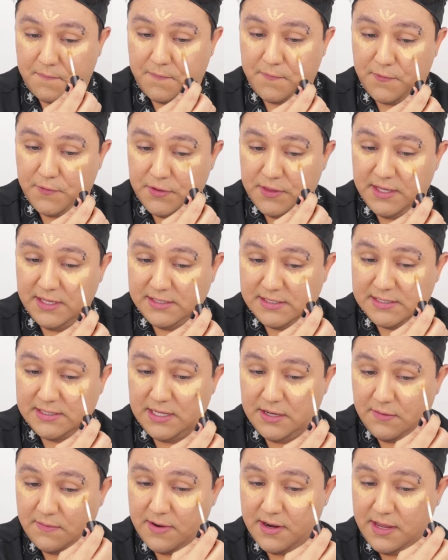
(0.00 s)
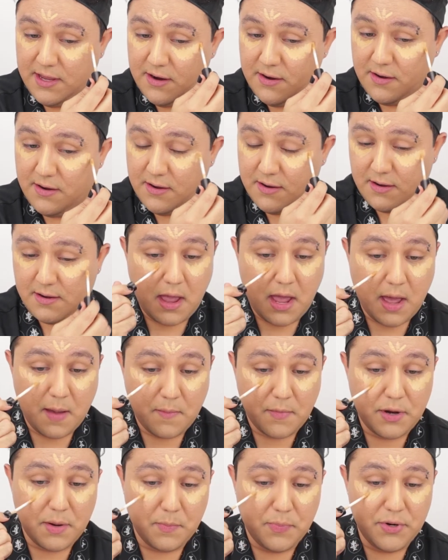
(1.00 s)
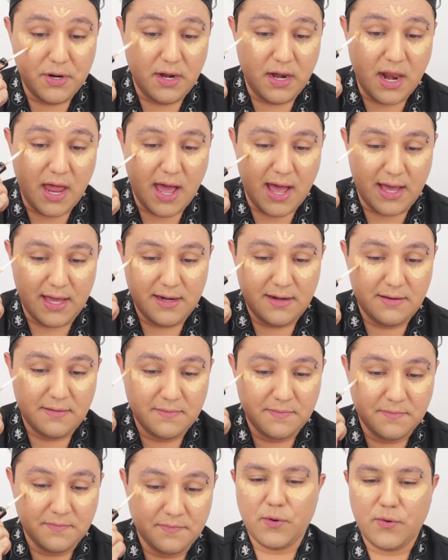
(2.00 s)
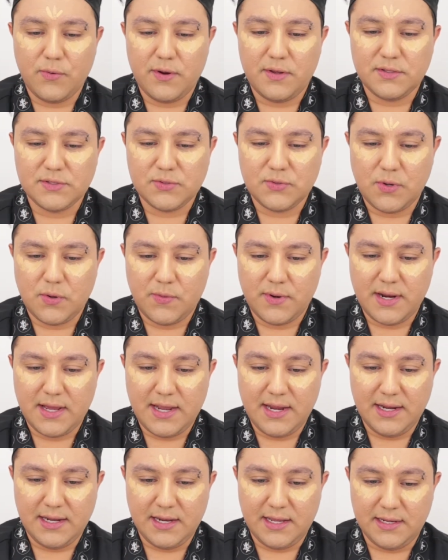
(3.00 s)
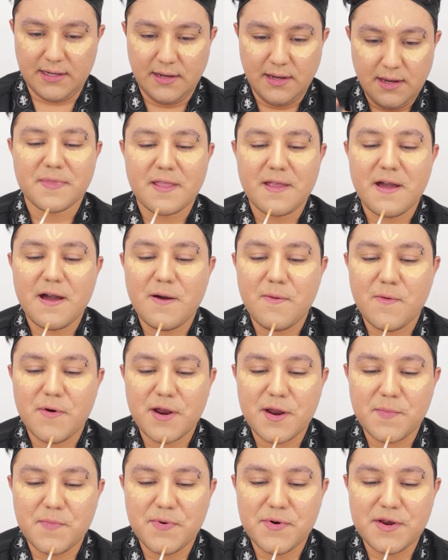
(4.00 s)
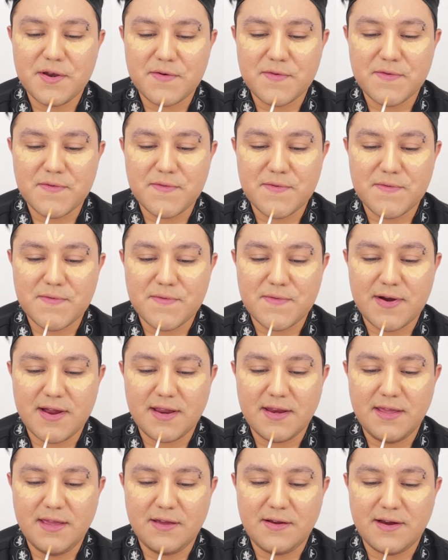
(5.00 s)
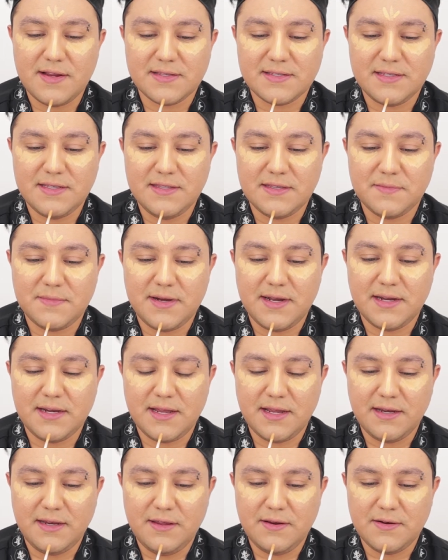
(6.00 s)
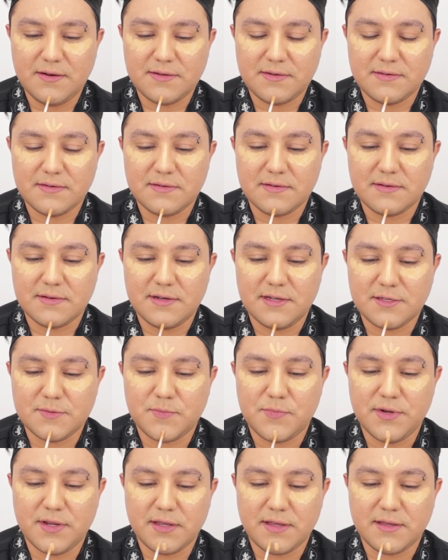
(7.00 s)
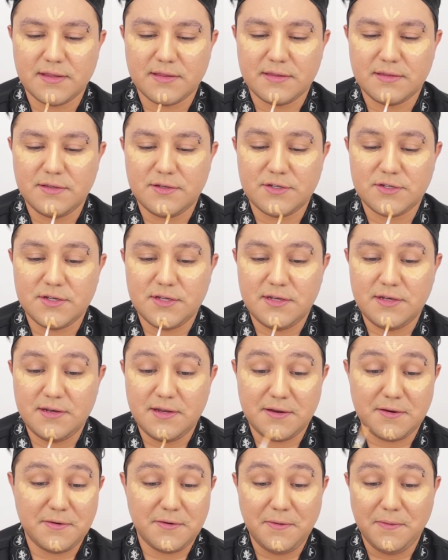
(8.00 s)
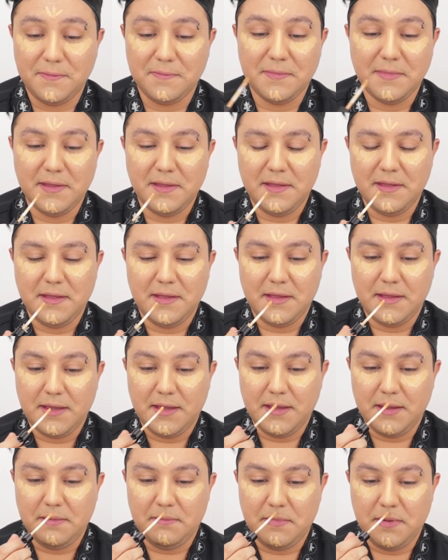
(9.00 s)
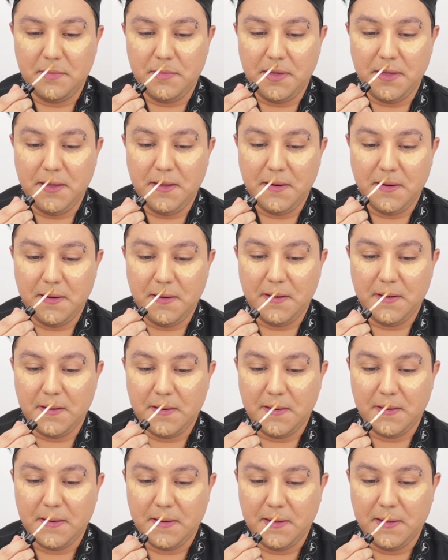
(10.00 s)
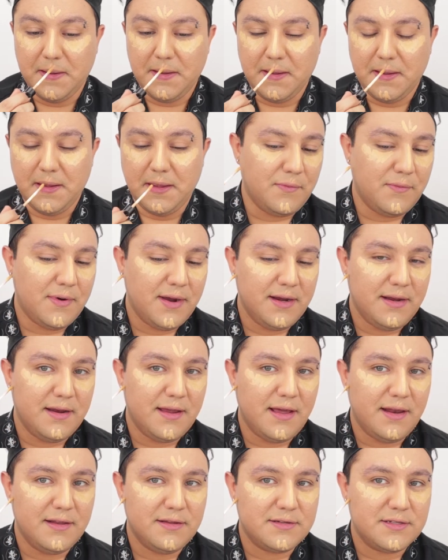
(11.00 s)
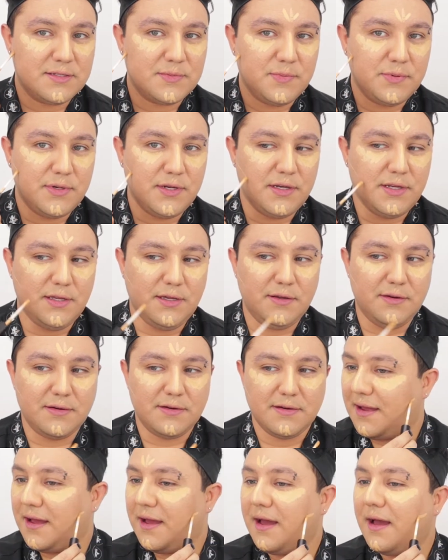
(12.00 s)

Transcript: for this thing right here, I'm gonna put a lot. What else do I want to highlight? I want to put it right here. I see them highlight here. Let's bring the chin. I don't know. And maybe here. Why not? Let's just put it here.